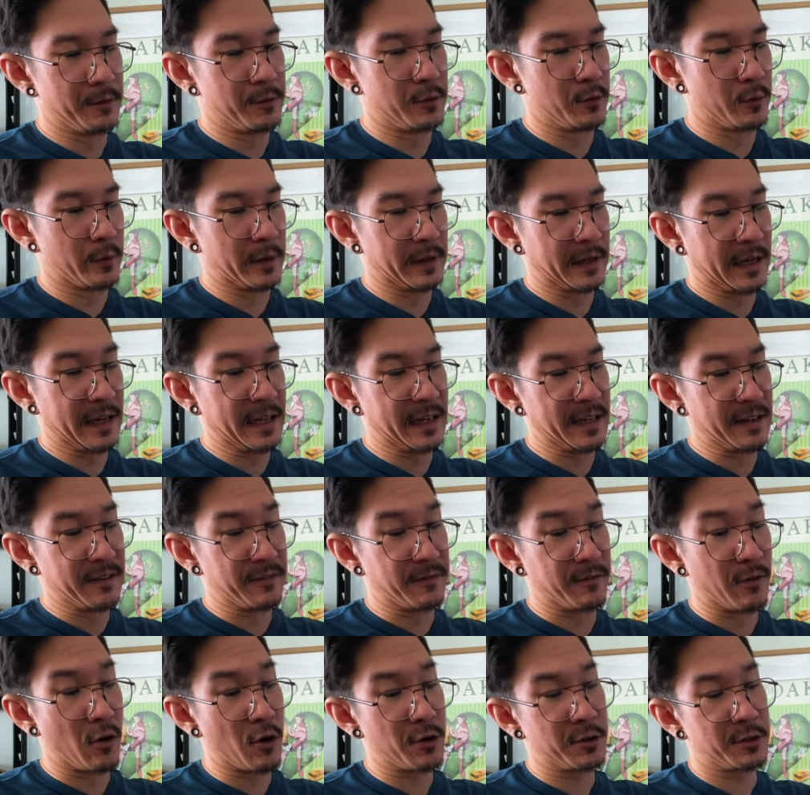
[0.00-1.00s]
doing any
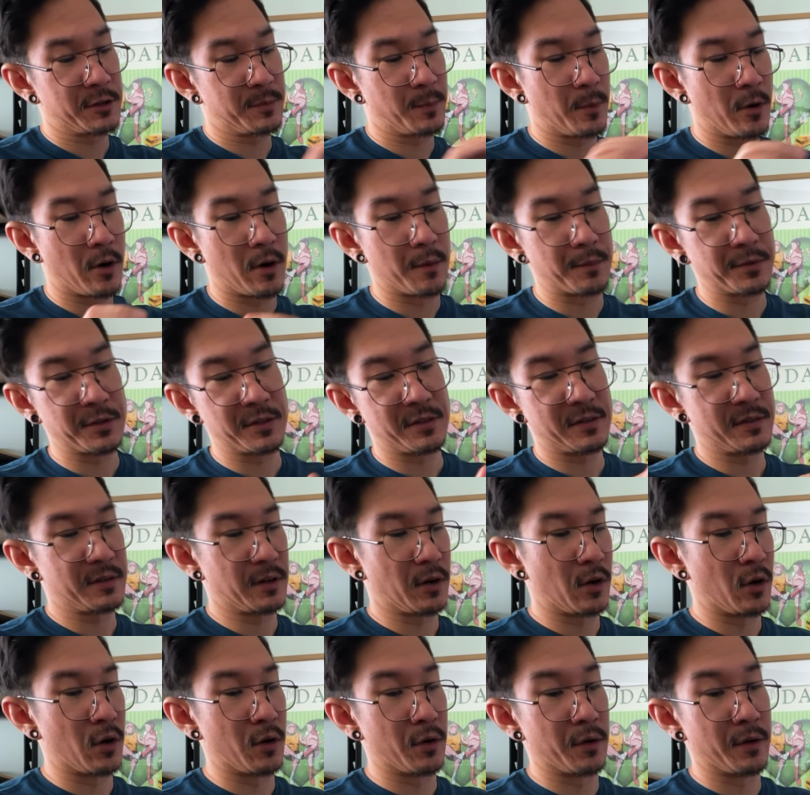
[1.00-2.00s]
vox pops
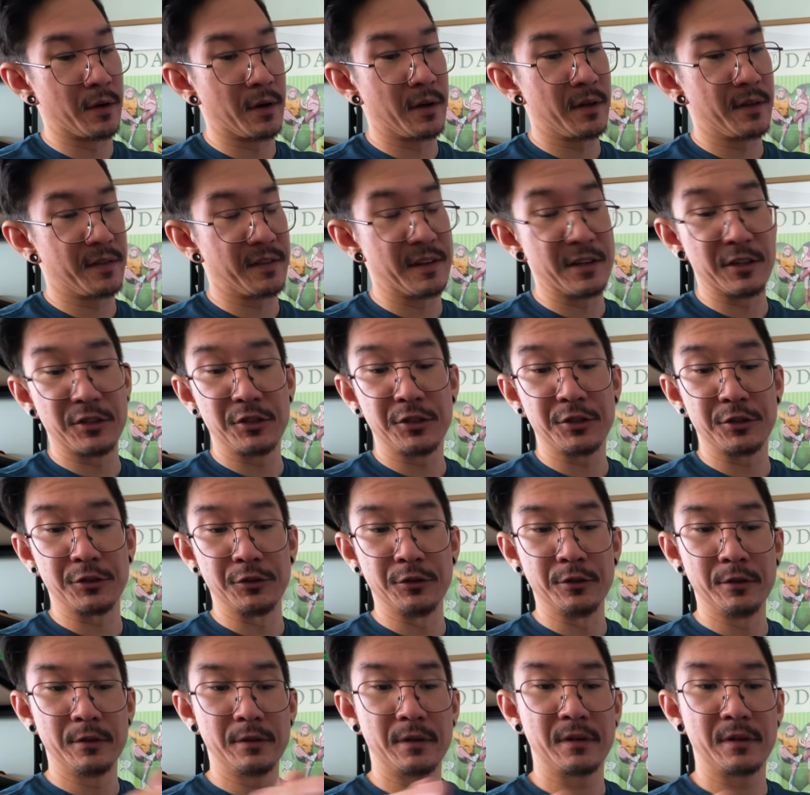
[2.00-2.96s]
on this shoot